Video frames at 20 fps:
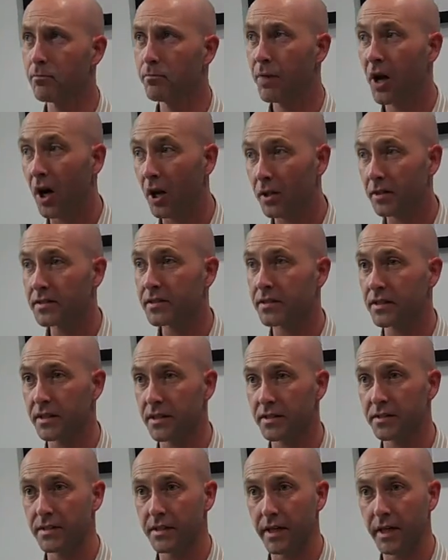
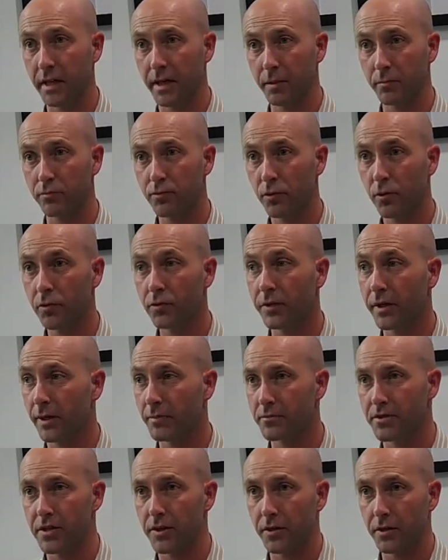policies and
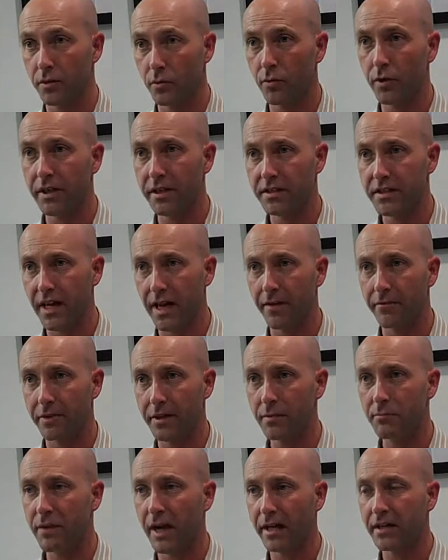programs that are going to have
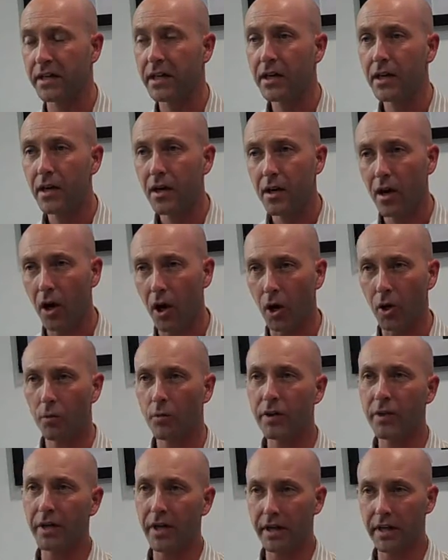an impact. Are
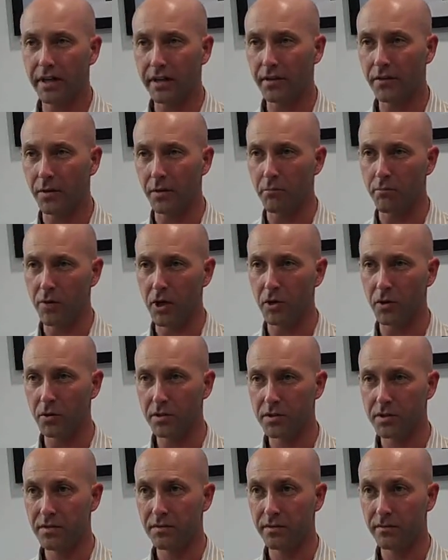we getting the
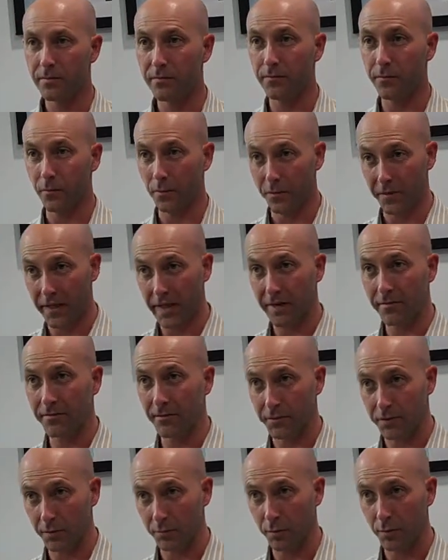most for the
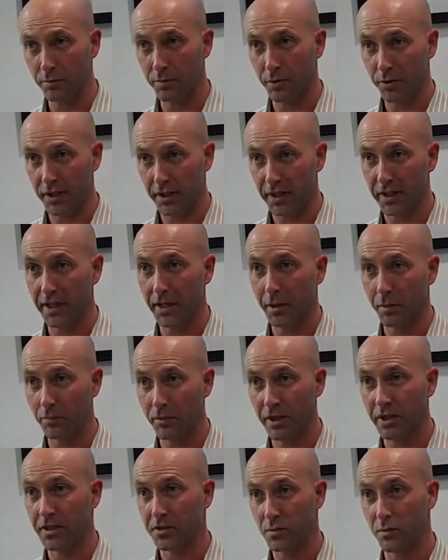effort that we're putting in?
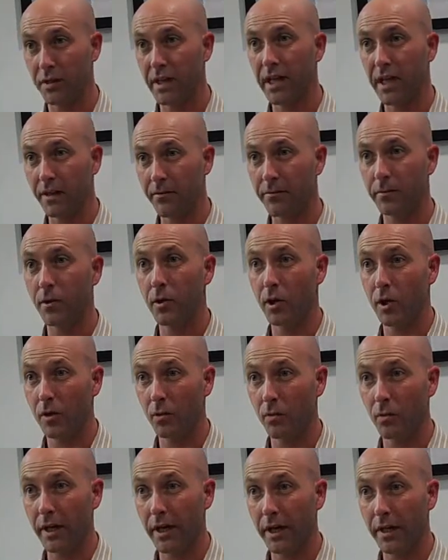Because we have a
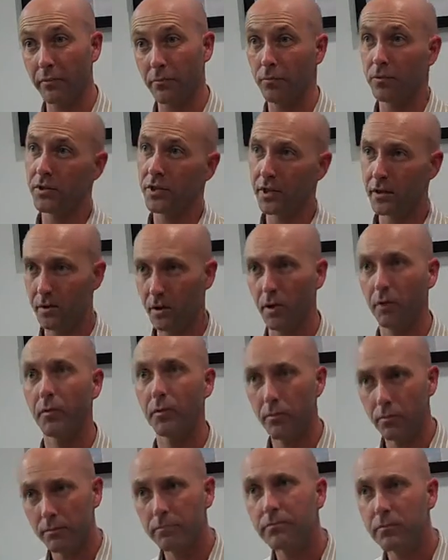long way, well, not a long
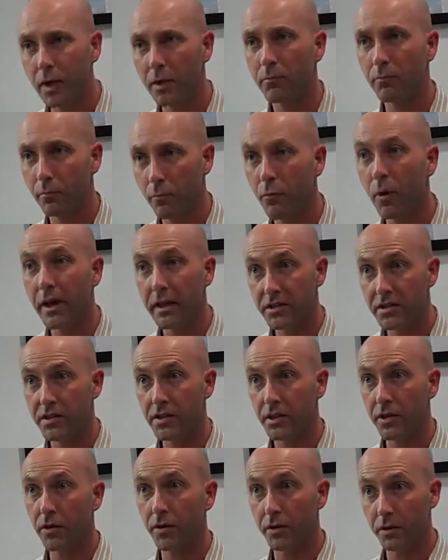way, a ways
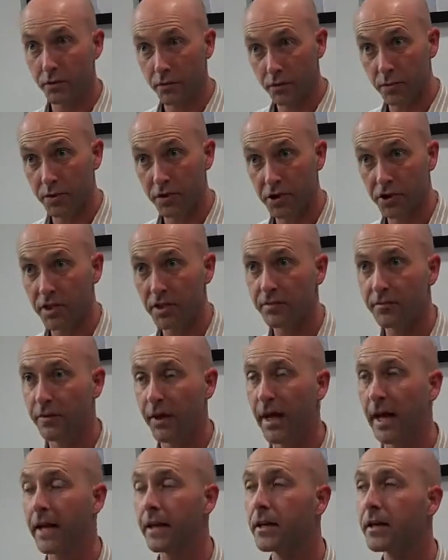to go to achieve
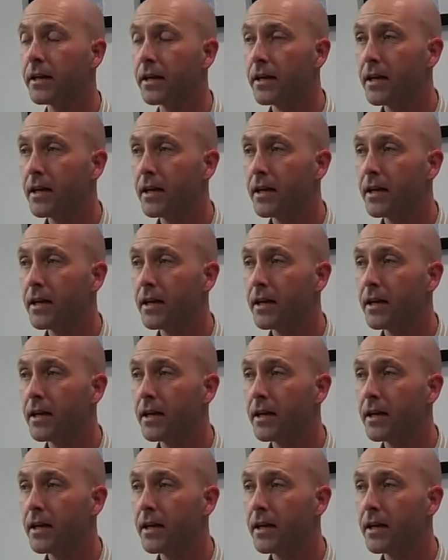that.